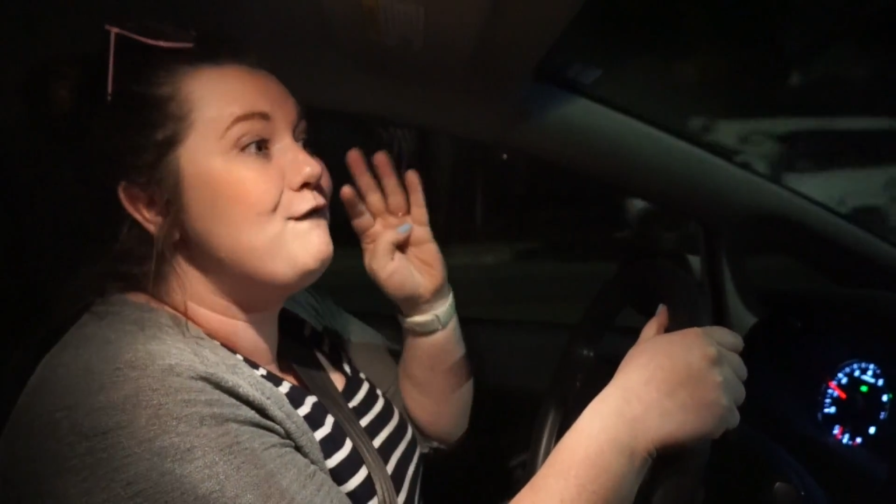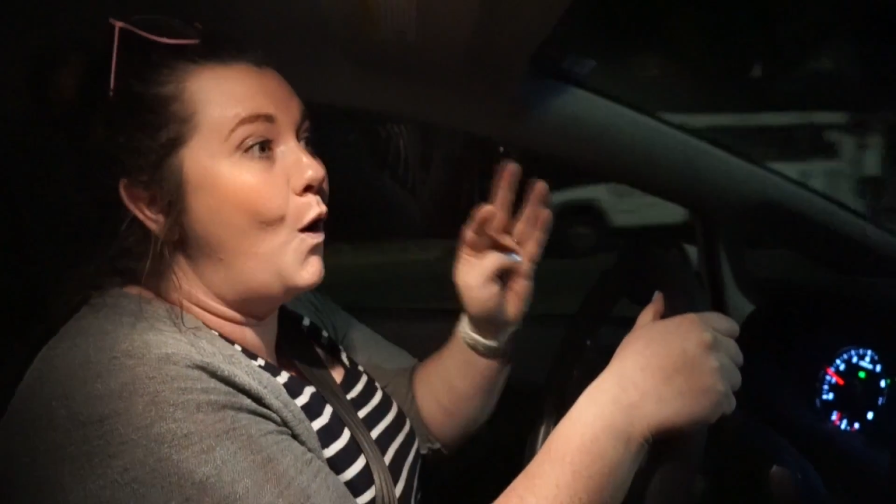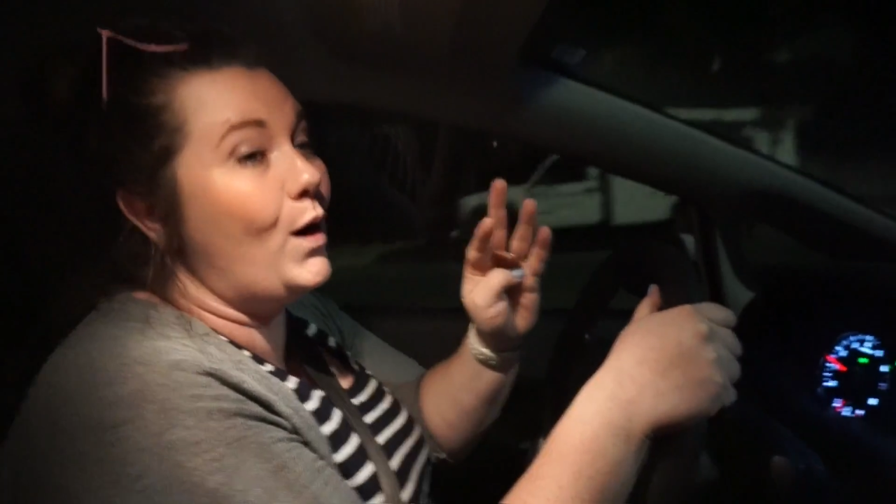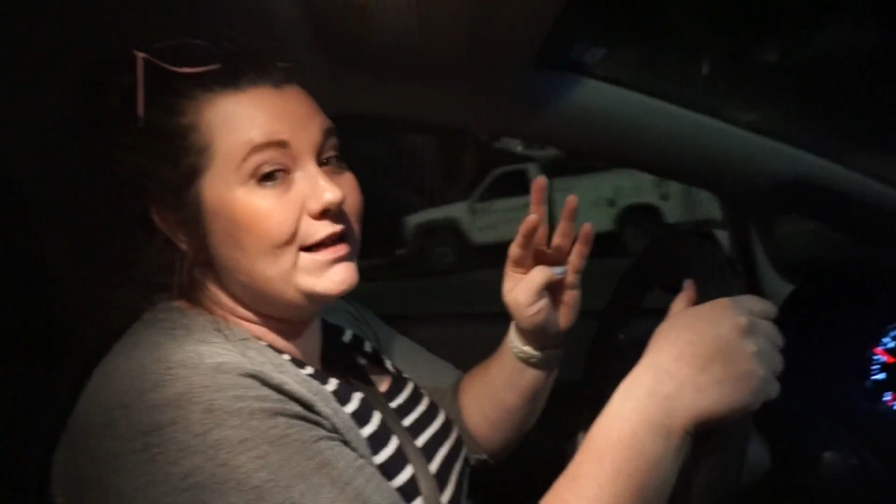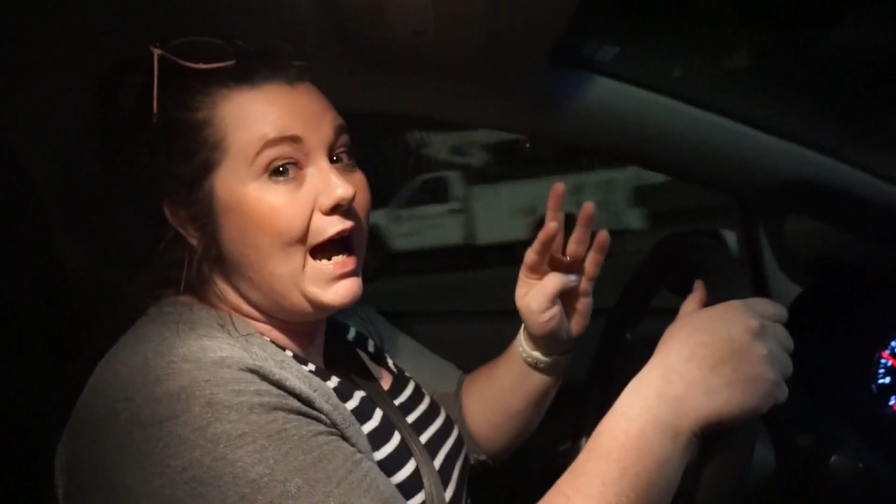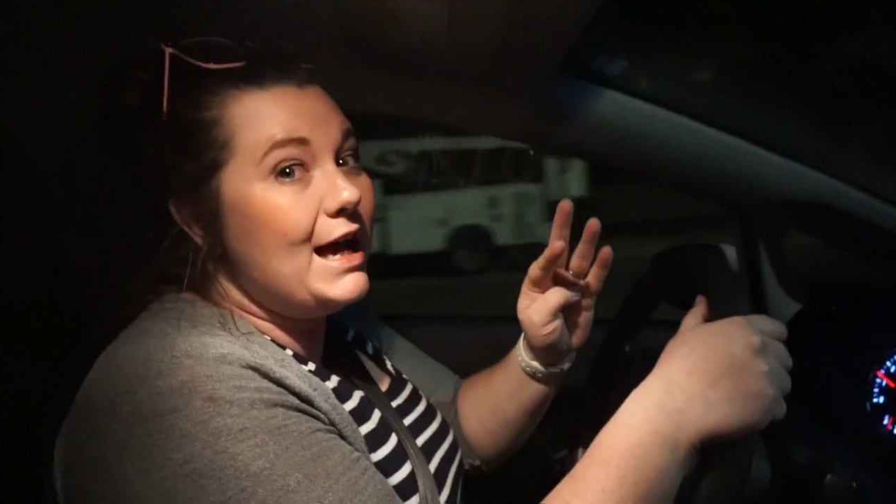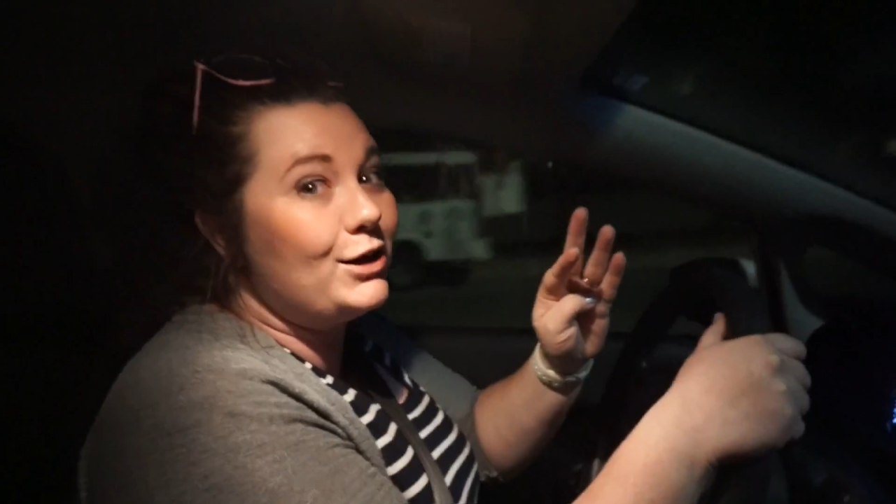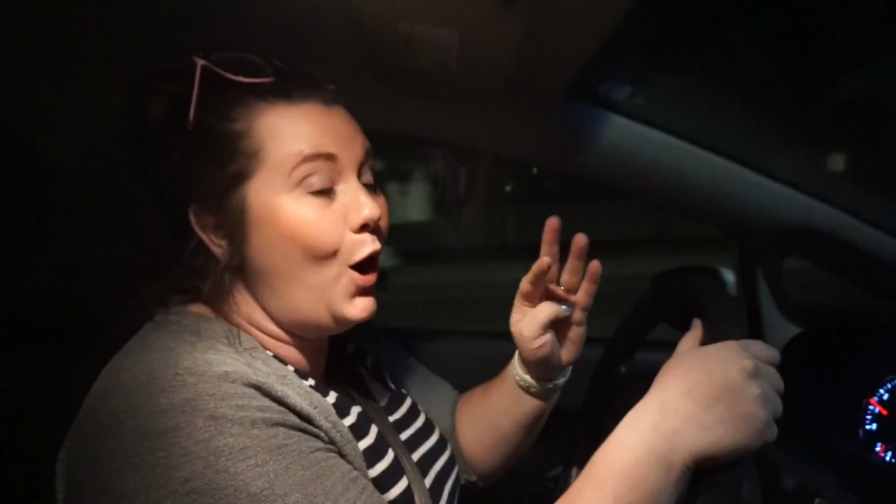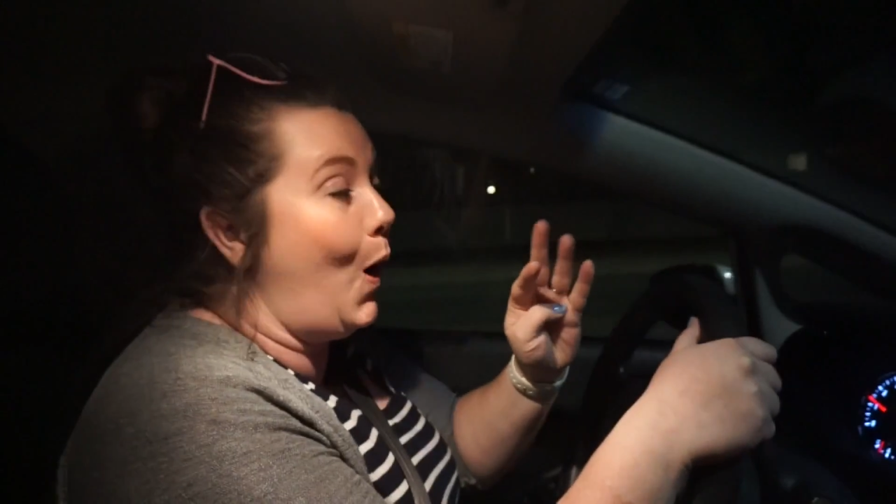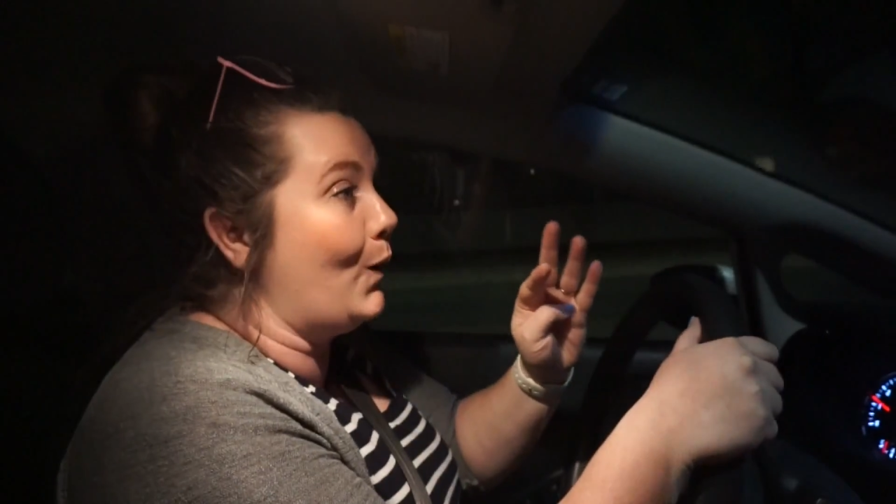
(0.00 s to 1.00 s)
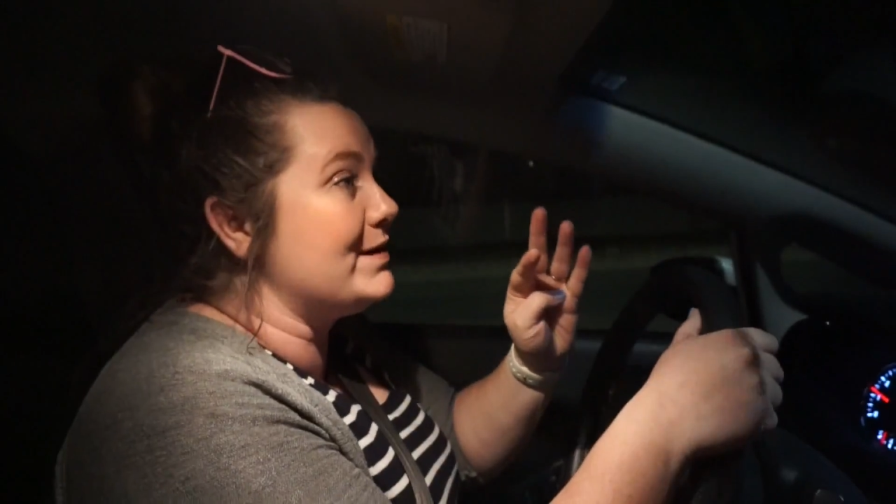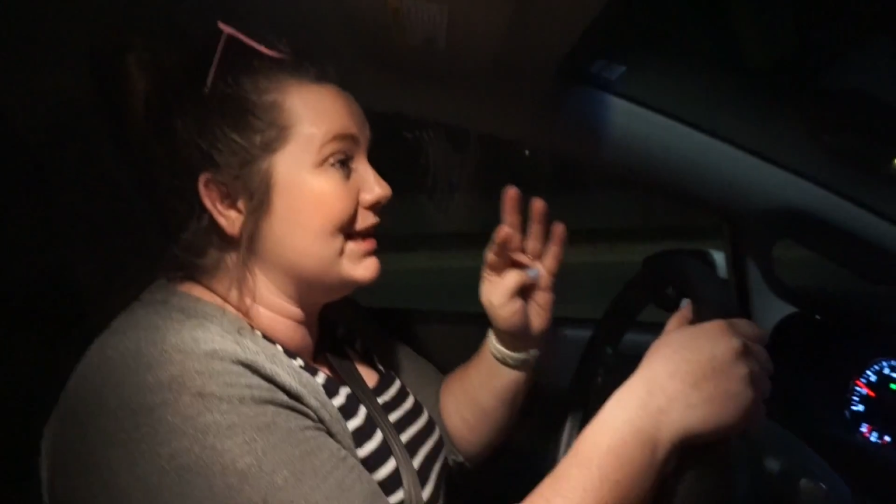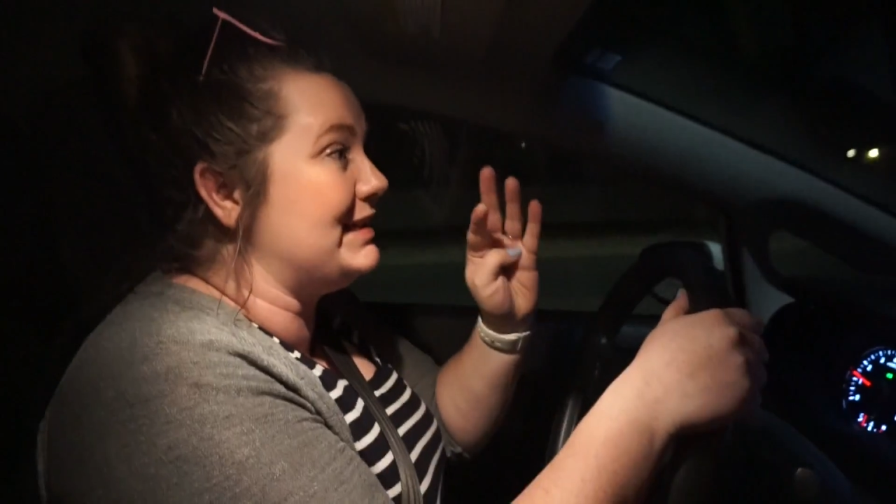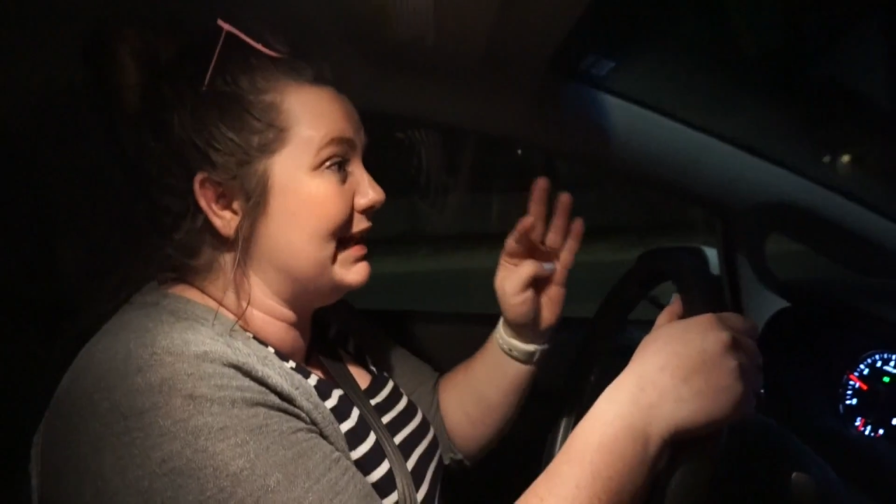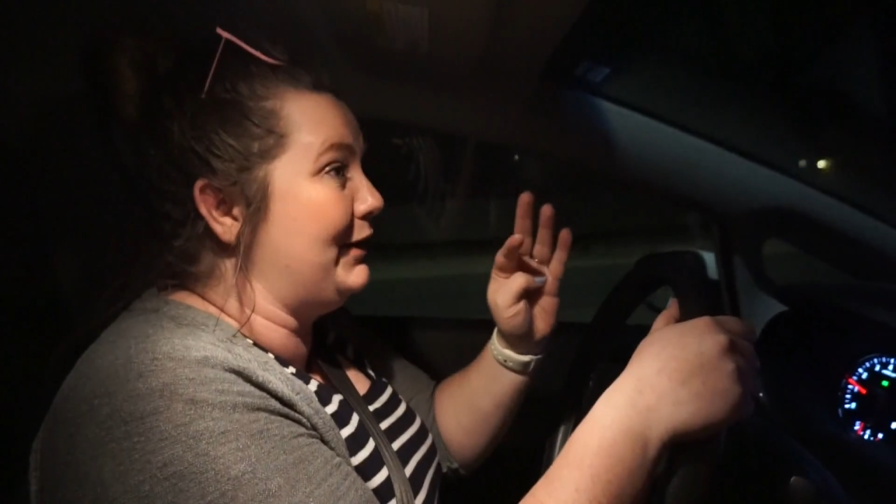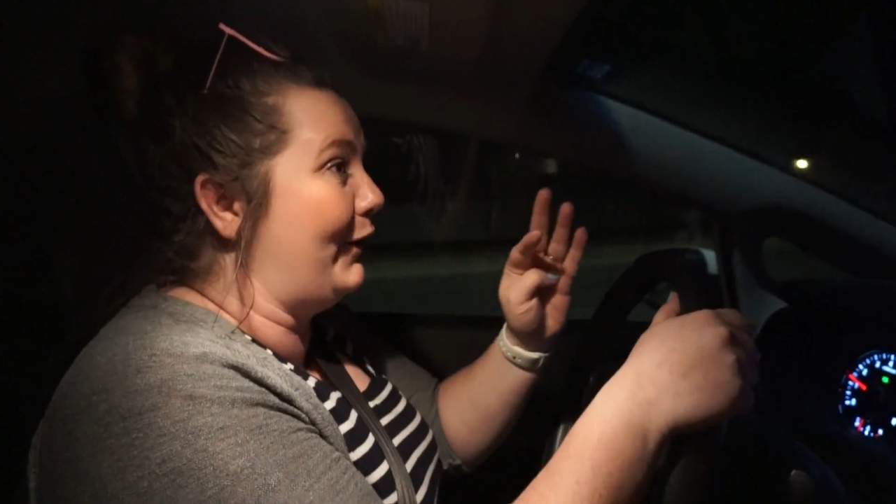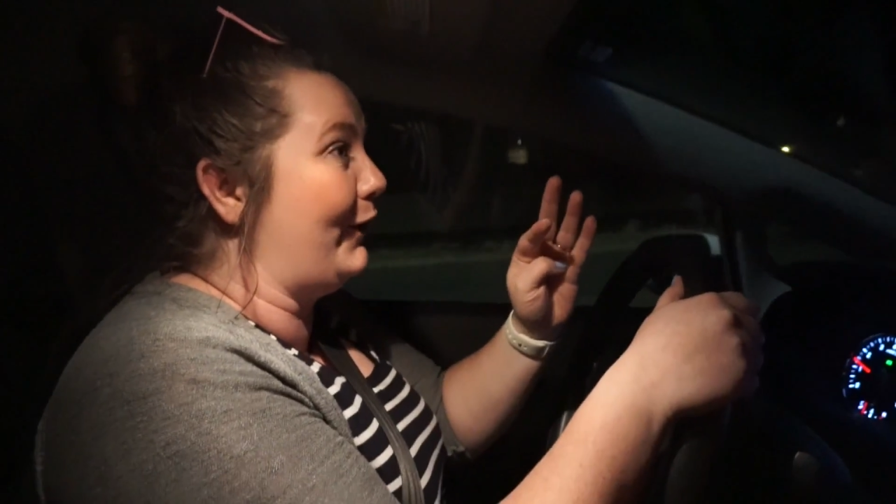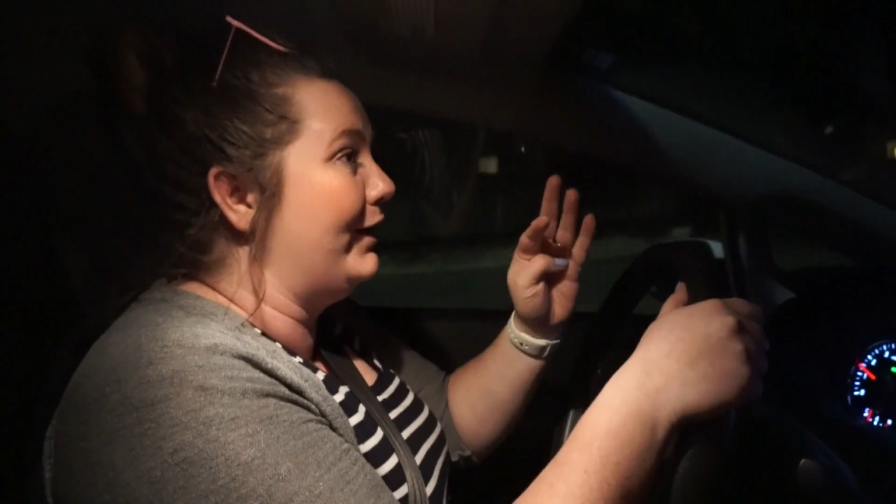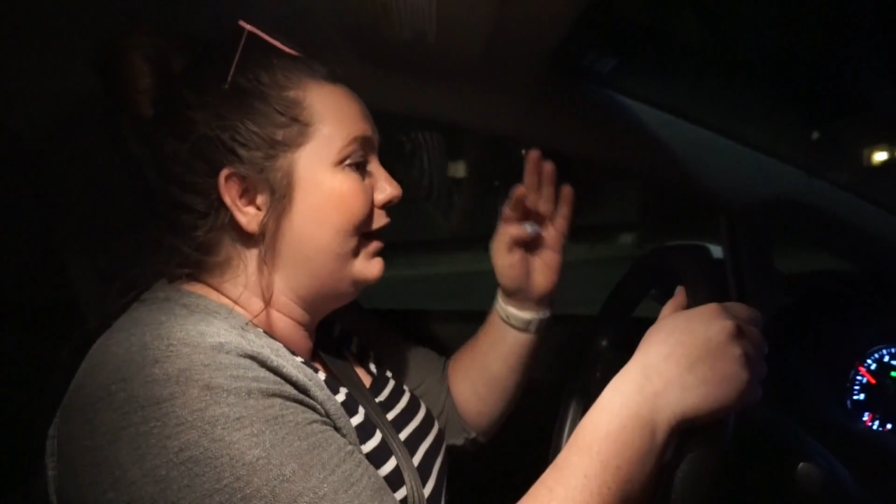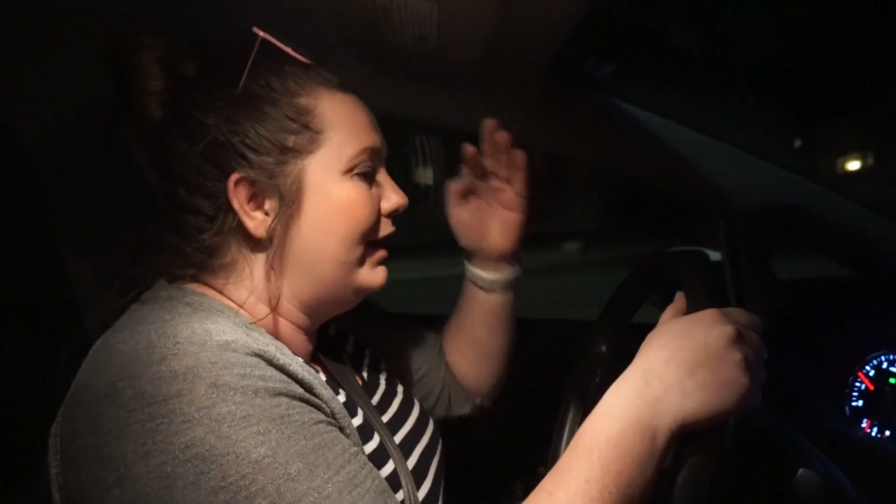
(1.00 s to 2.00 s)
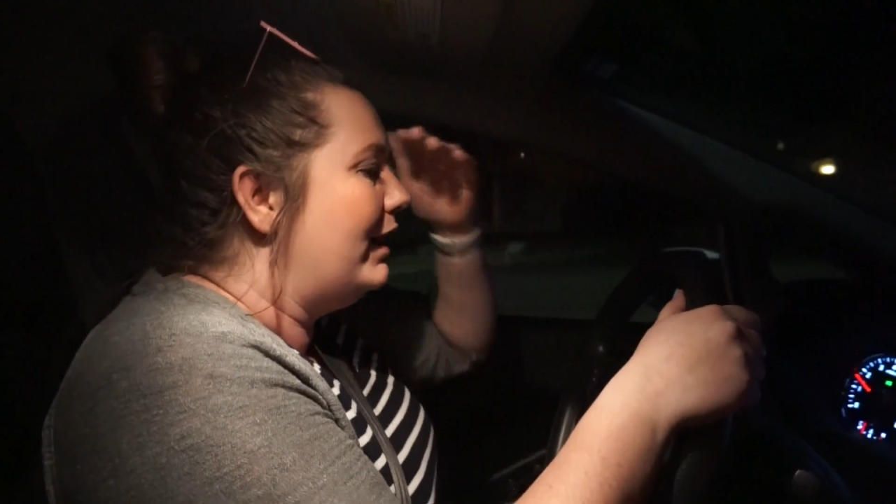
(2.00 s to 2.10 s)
four Diet Cokes at dinner.